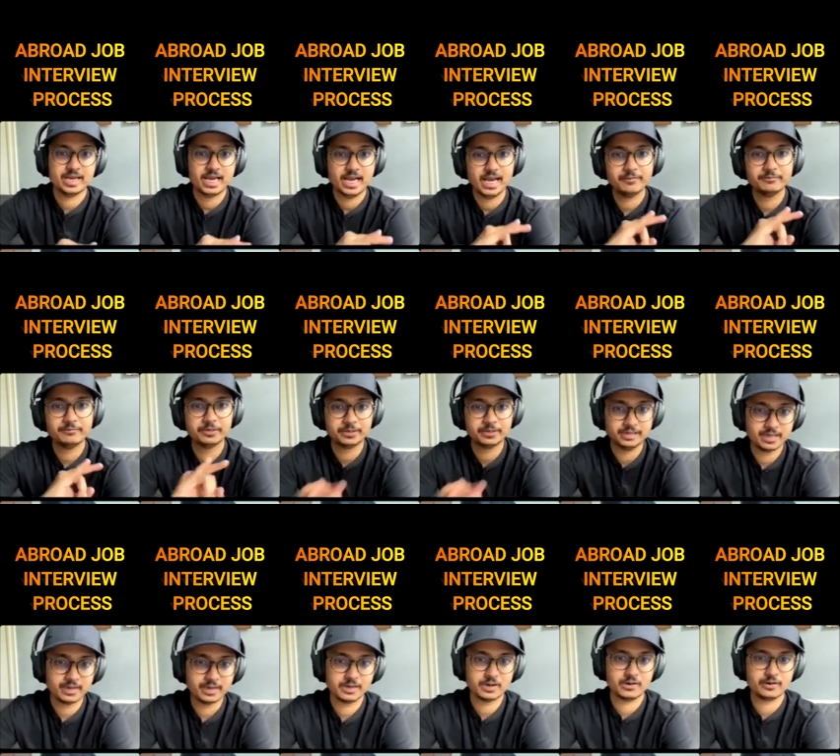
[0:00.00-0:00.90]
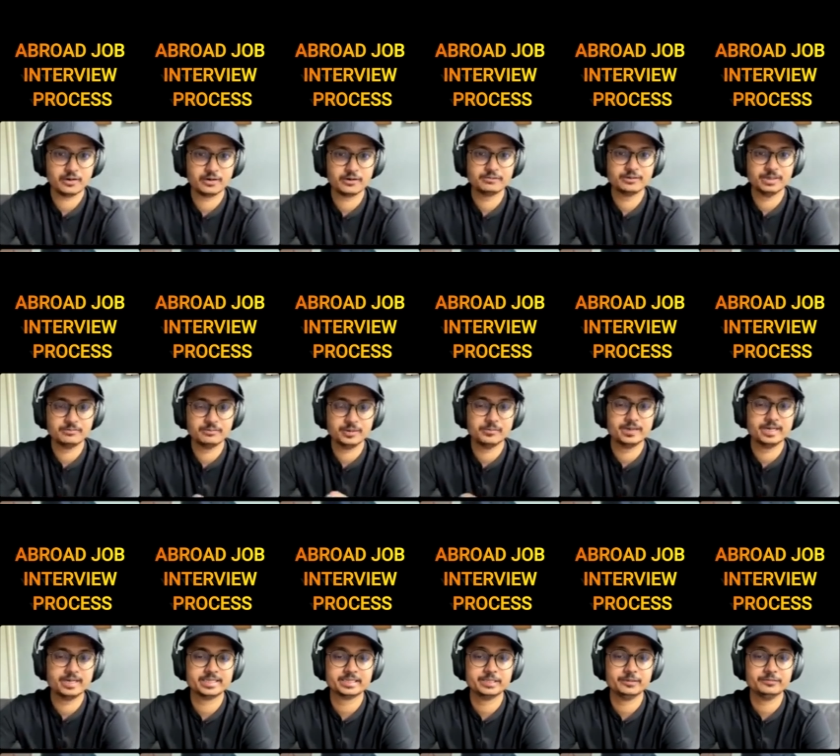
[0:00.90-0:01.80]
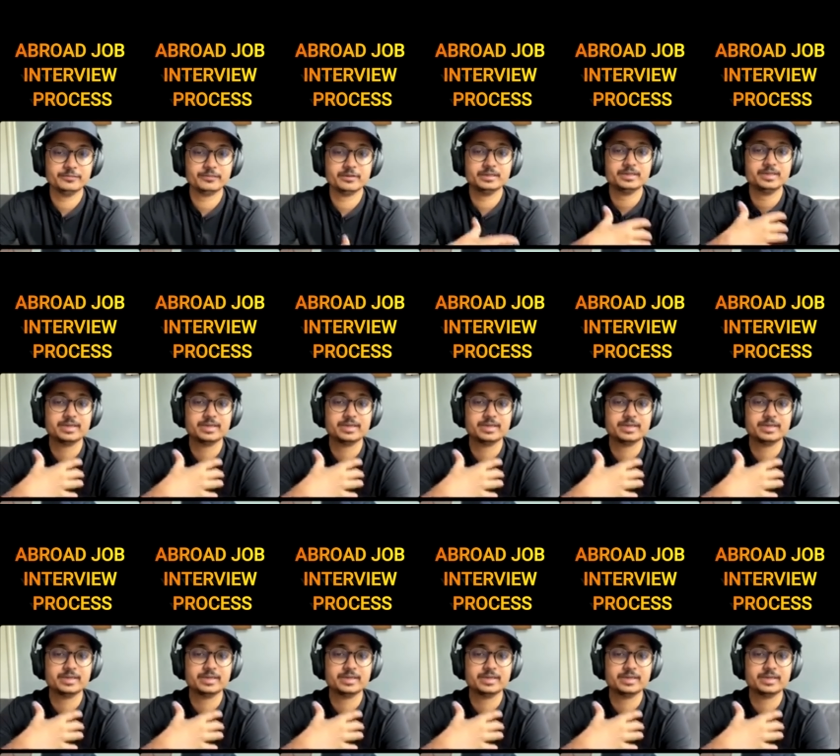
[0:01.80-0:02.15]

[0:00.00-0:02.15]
Have you done all of the implementation for